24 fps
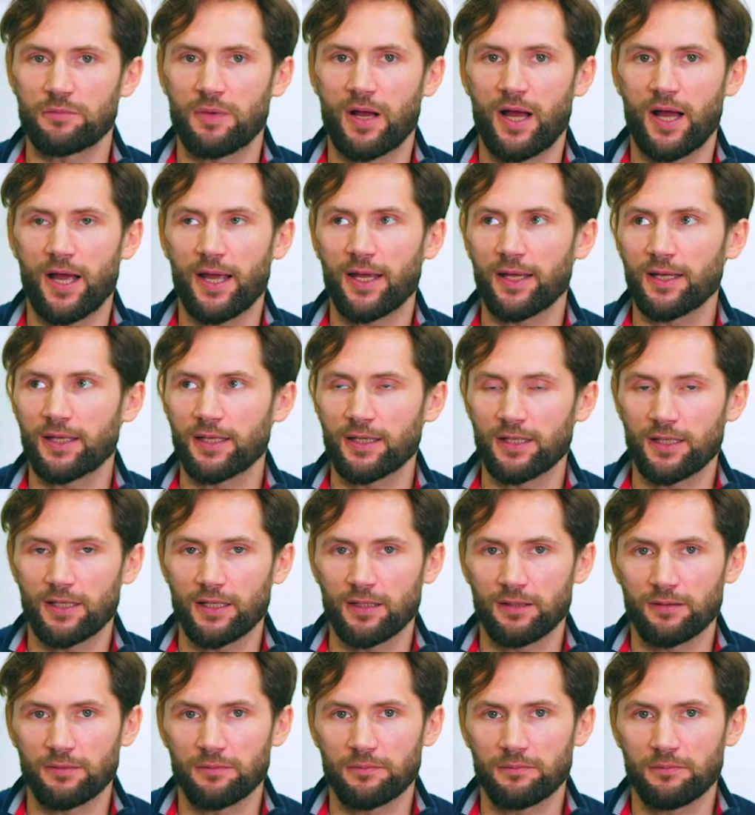my
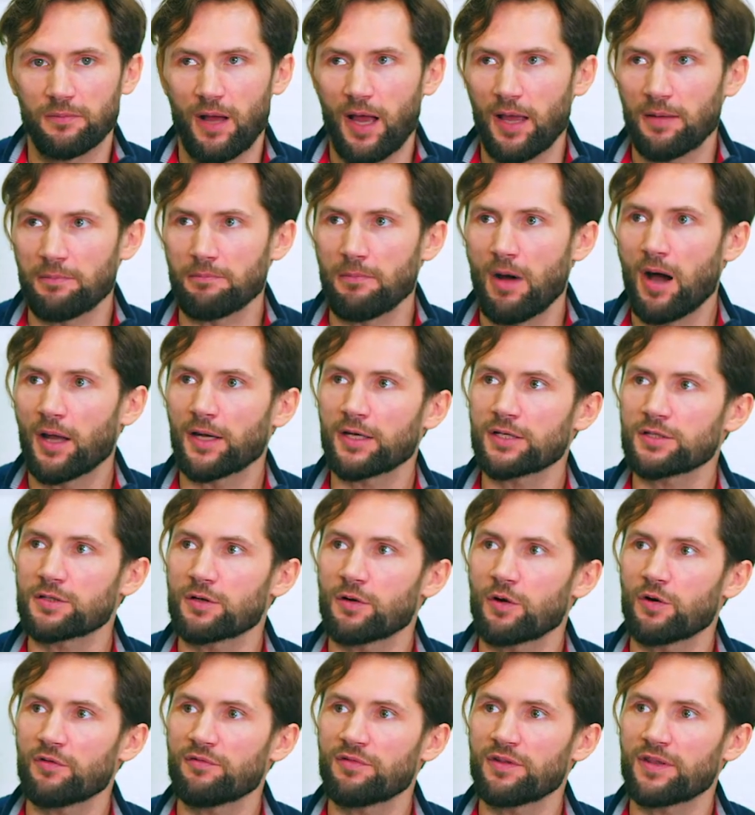my
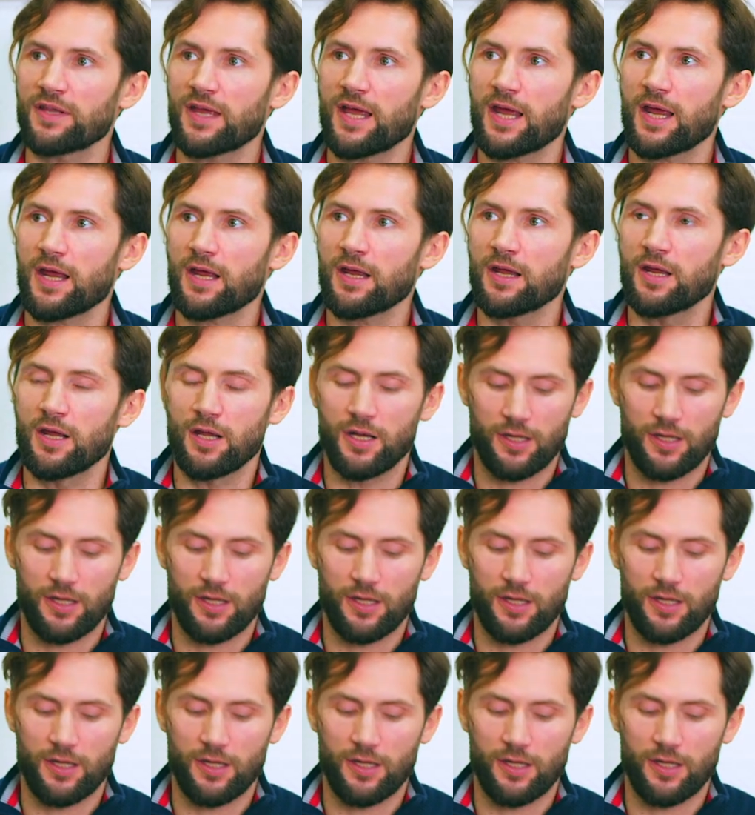monitor over there,